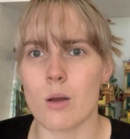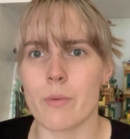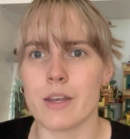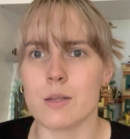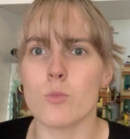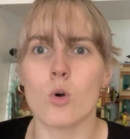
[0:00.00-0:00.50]

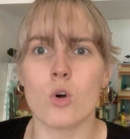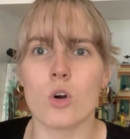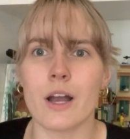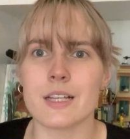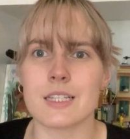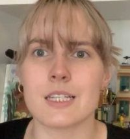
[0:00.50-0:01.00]

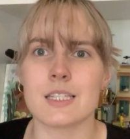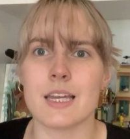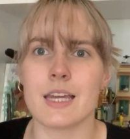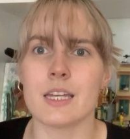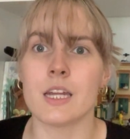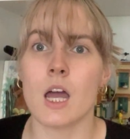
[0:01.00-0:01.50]
anymore. As I
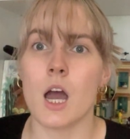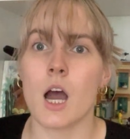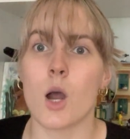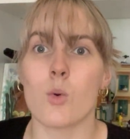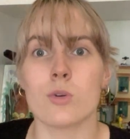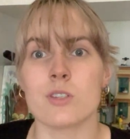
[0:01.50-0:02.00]
said,
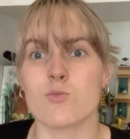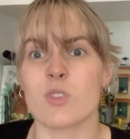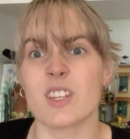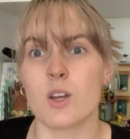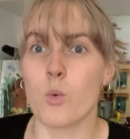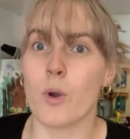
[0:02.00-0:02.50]
I wasn't
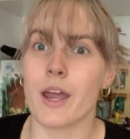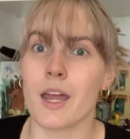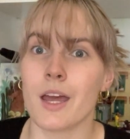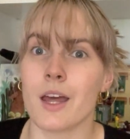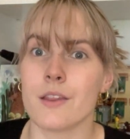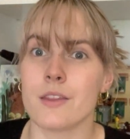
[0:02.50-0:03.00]
really
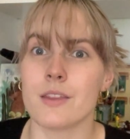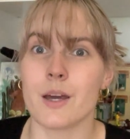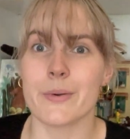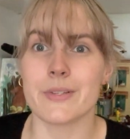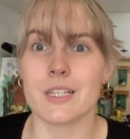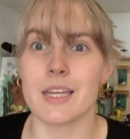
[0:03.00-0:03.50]
aware that
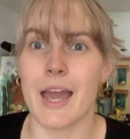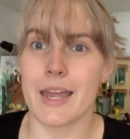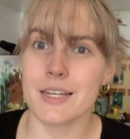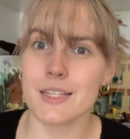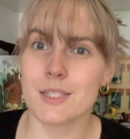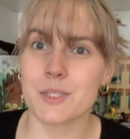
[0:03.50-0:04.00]
that was the
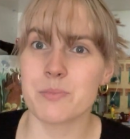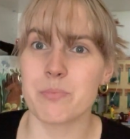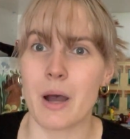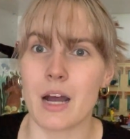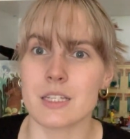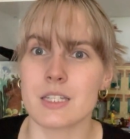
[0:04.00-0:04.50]
case,
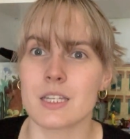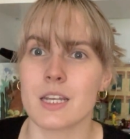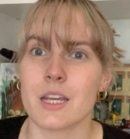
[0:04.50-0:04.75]
but